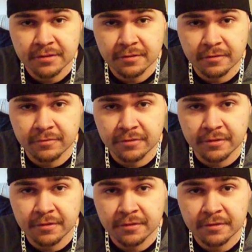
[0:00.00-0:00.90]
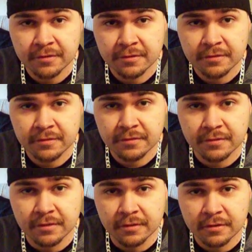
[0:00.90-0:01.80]
over
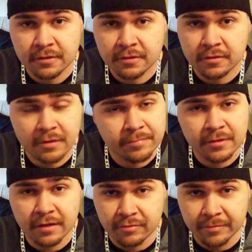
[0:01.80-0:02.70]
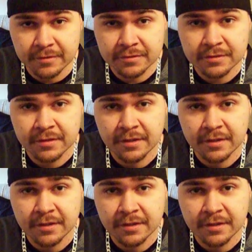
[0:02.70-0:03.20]
the corrupt governments.